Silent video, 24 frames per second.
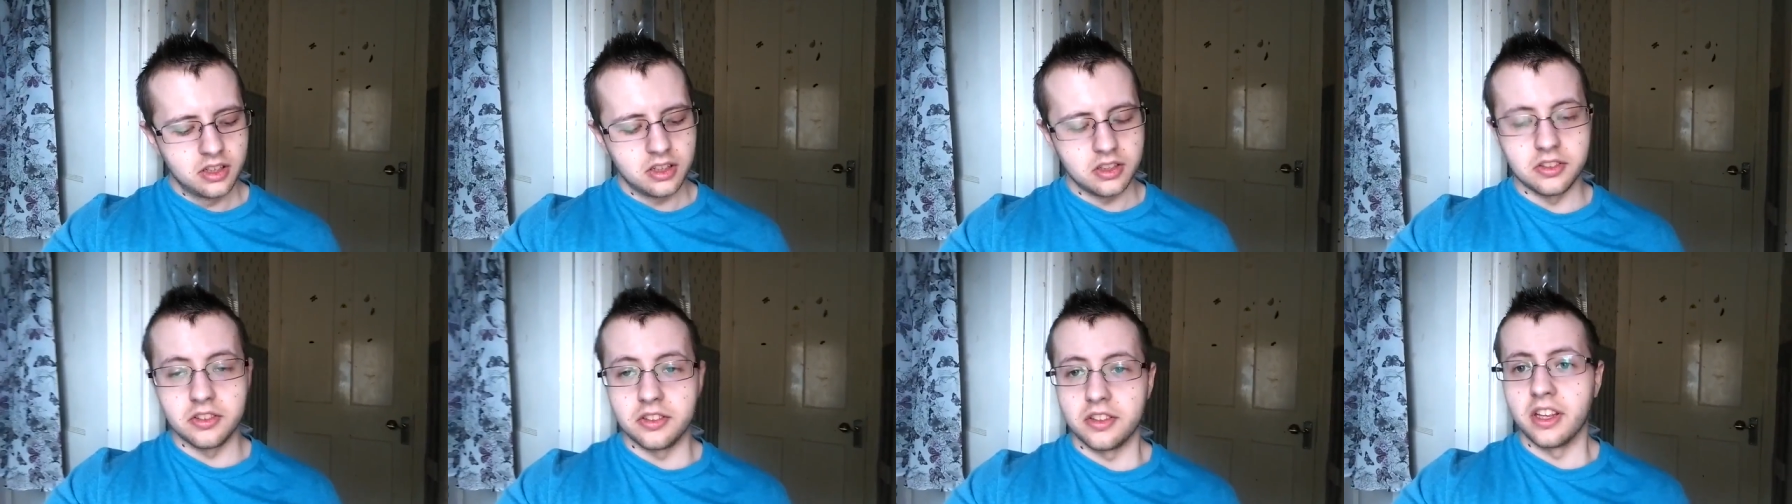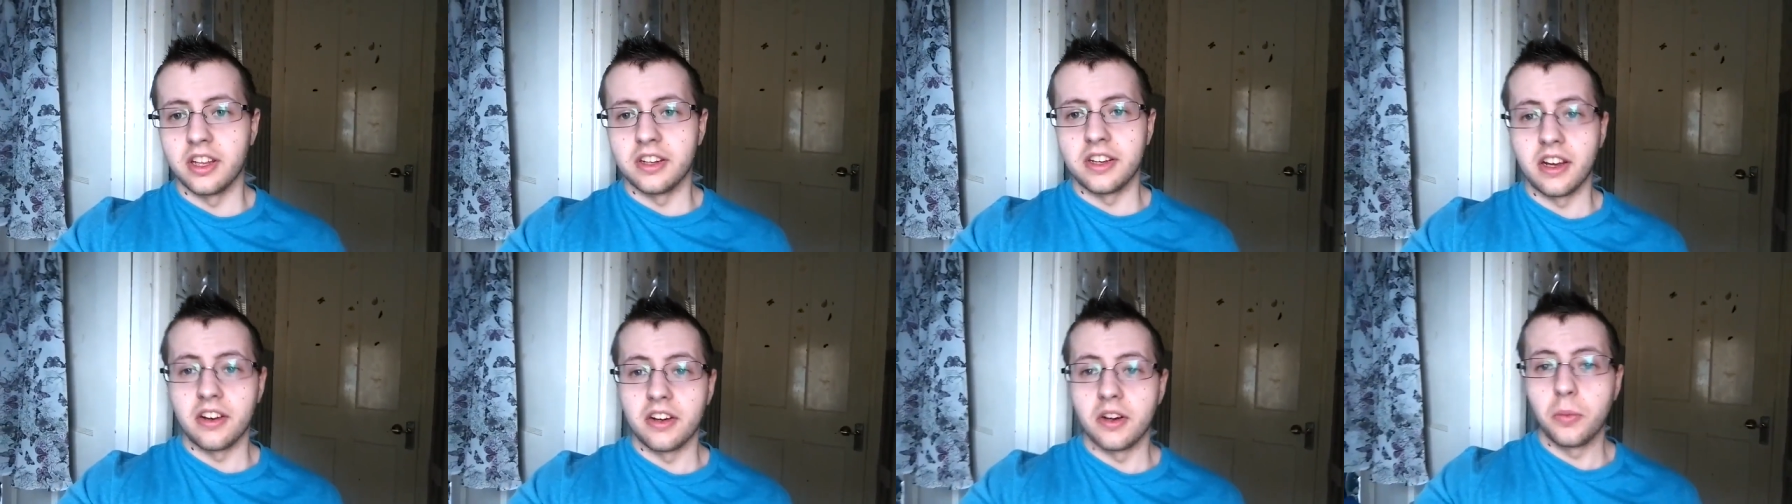Because
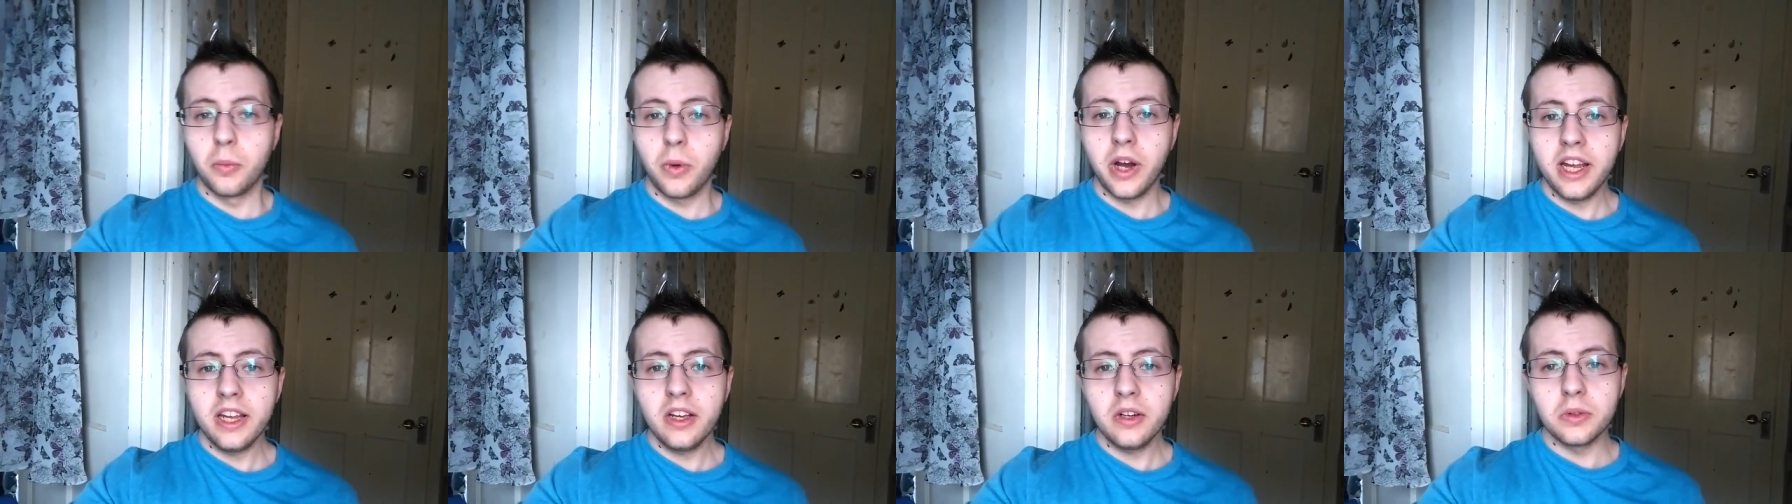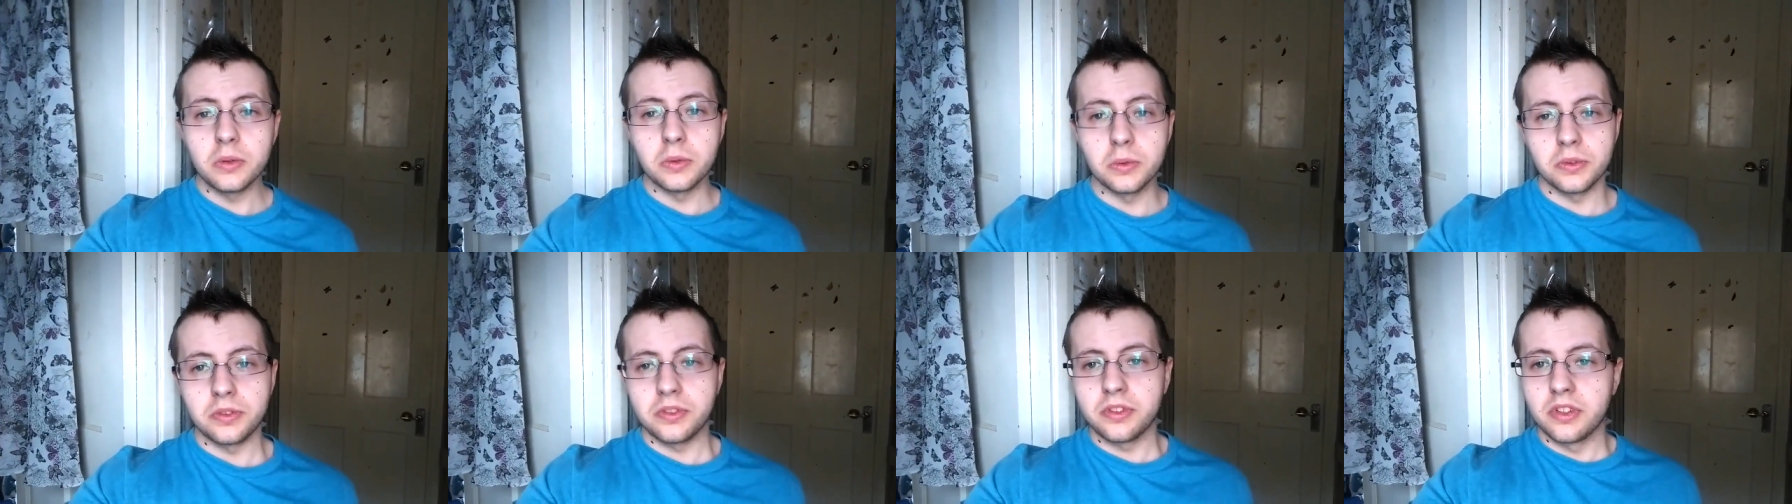they're down in
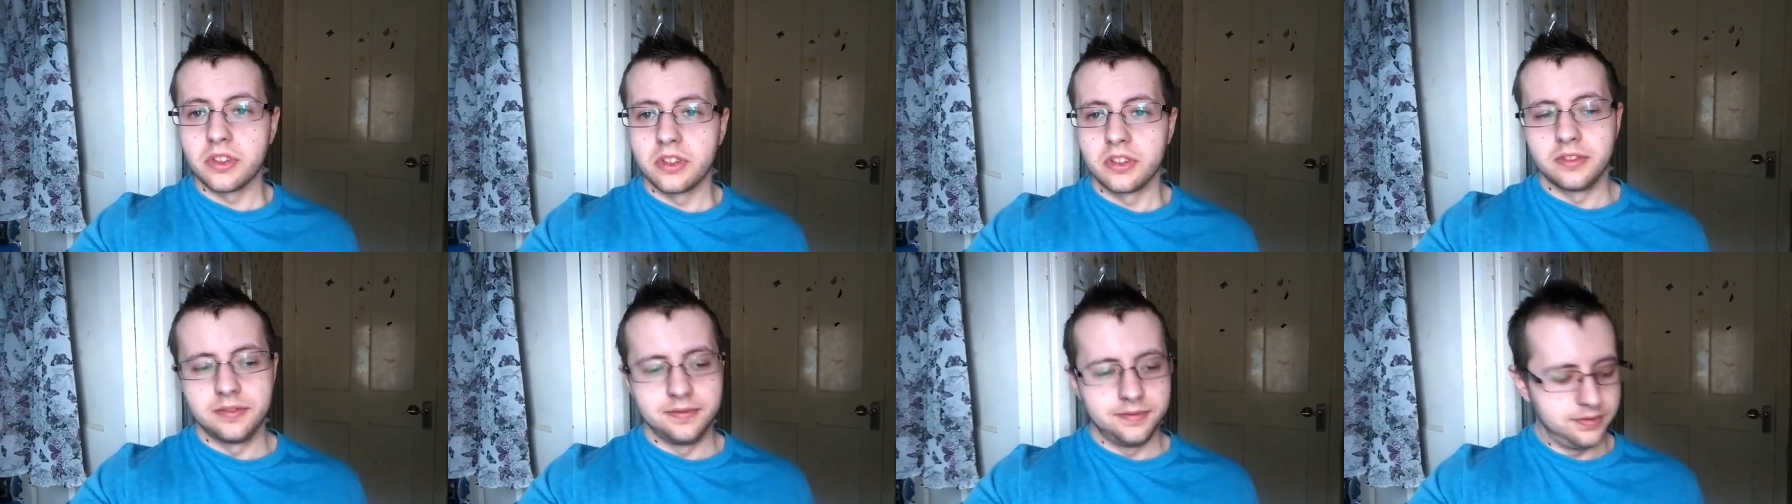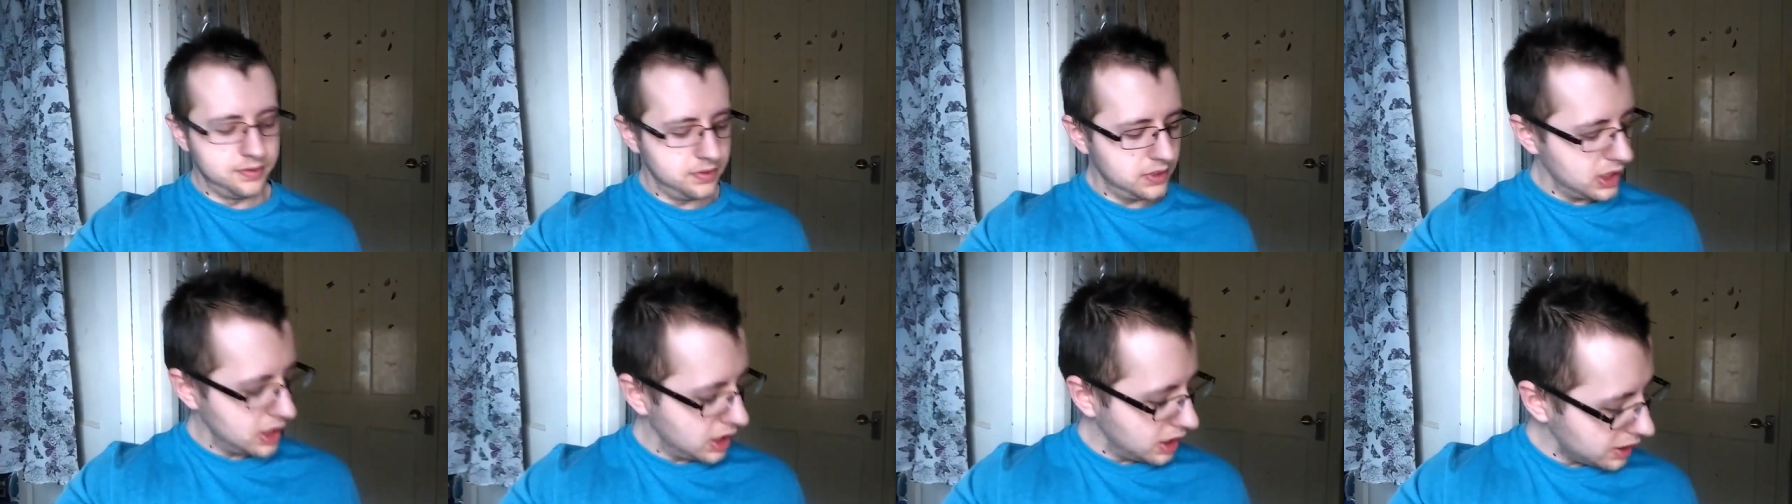Wales,
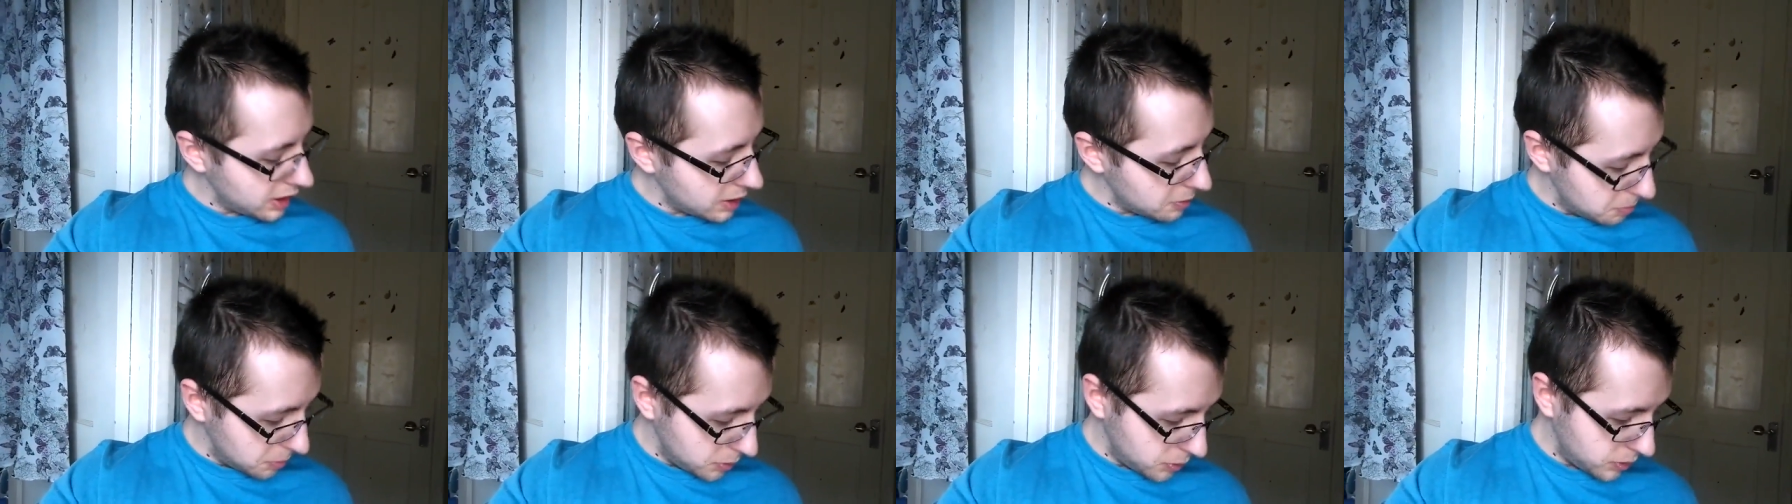aren't they,